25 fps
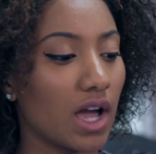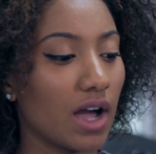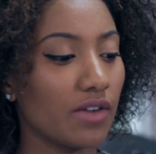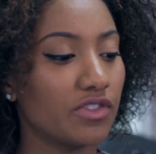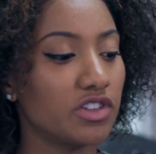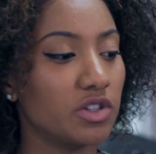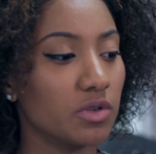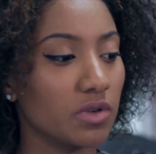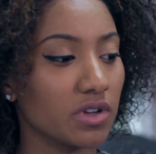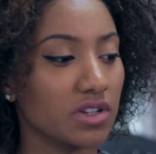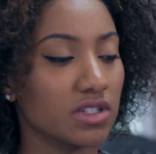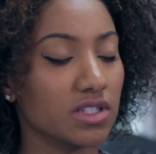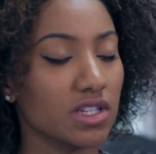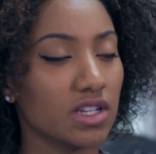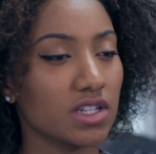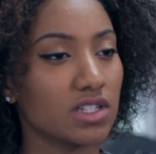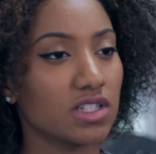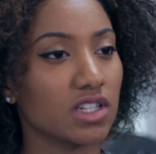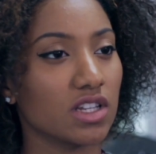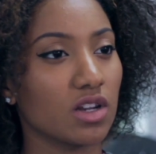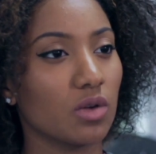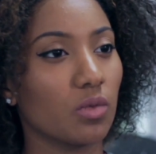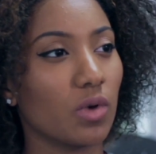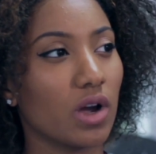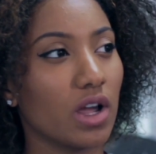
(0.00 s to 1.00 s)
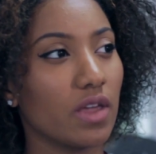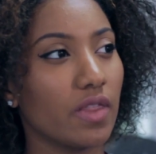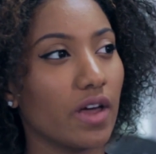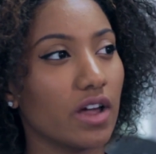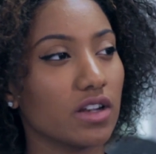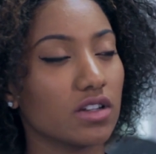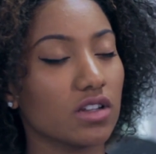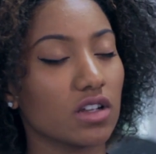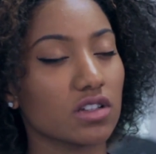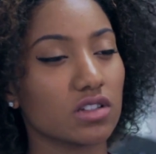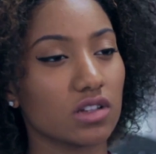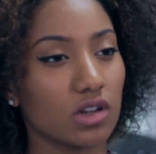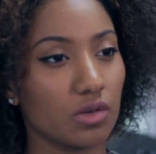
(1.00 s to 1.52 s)
to exist in a way
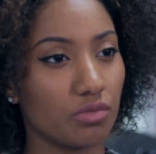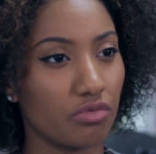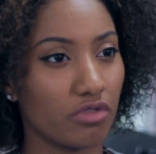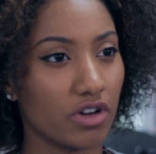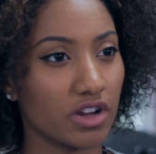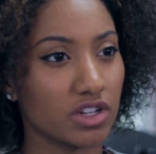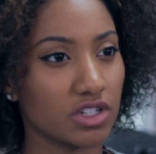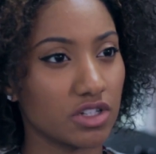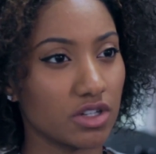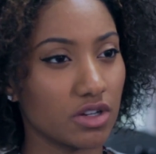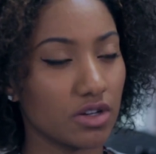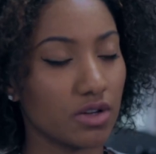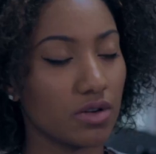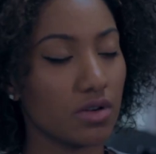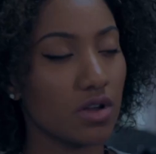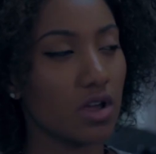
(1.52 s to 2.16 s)
that doesn't oppress you.